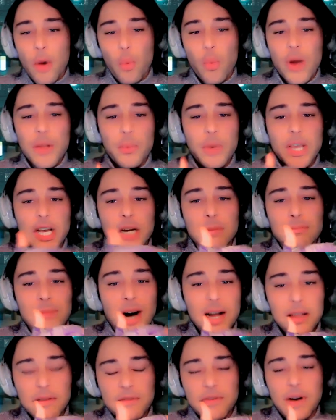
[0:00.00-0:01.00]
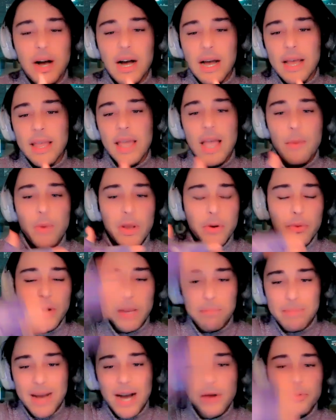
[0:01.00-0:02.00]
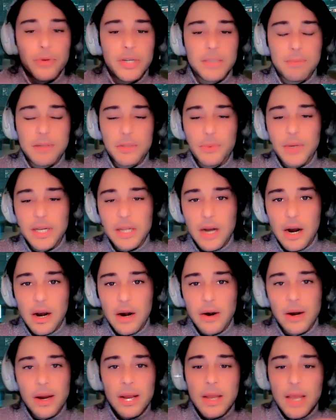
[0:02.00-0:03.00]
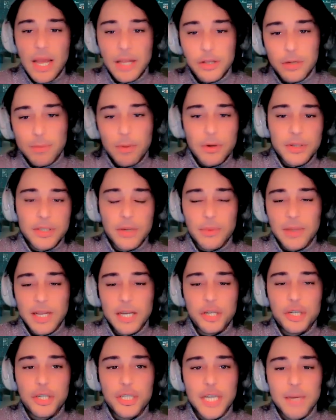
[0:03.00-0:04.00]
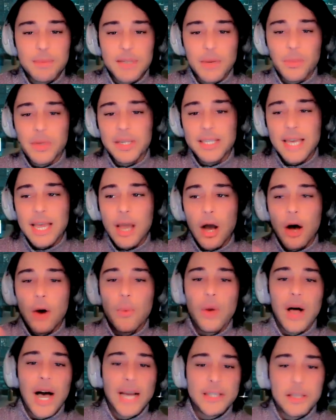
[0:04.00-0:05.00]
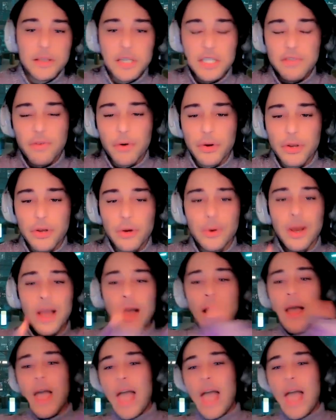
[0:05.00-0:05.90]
when we commodify and we create boundaries between our interpersonal relationships and we say, oh, well, I did this for you.